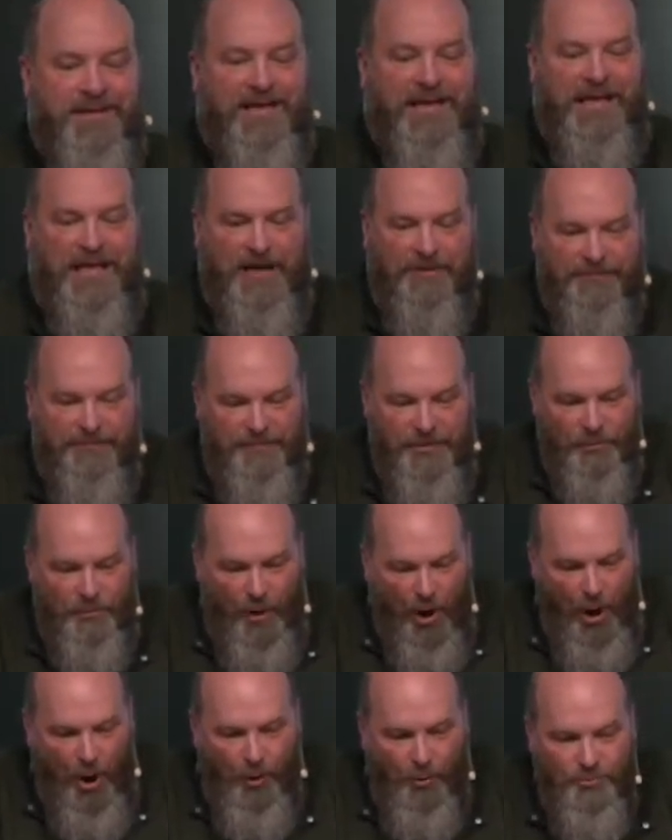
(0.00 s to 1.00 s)
if you
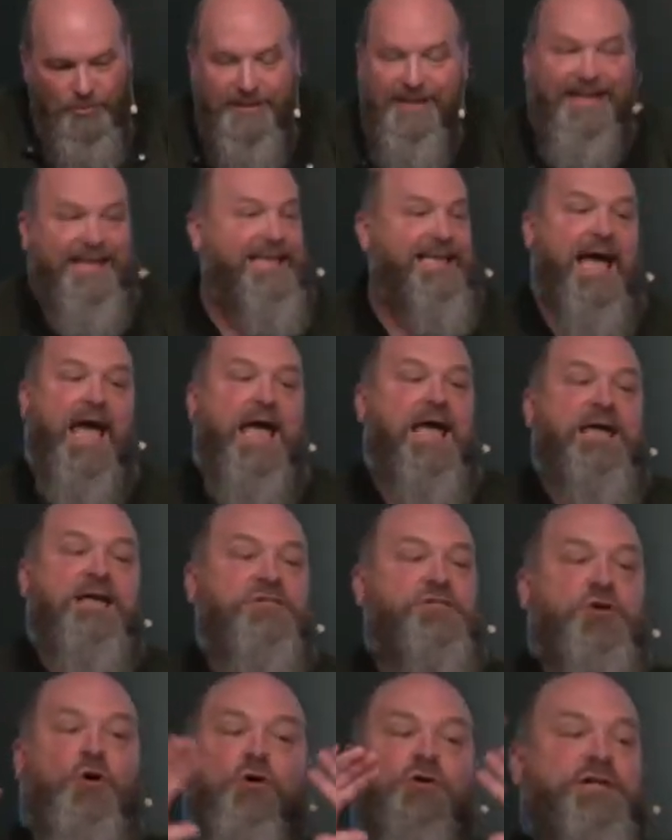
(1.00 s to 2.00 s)
only
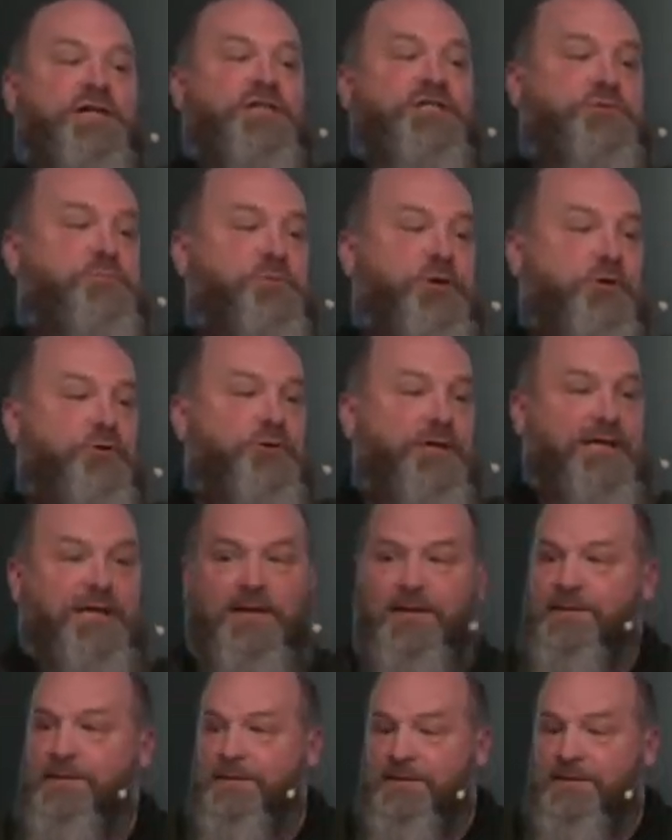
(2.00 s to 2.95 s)
gaze on his beauty,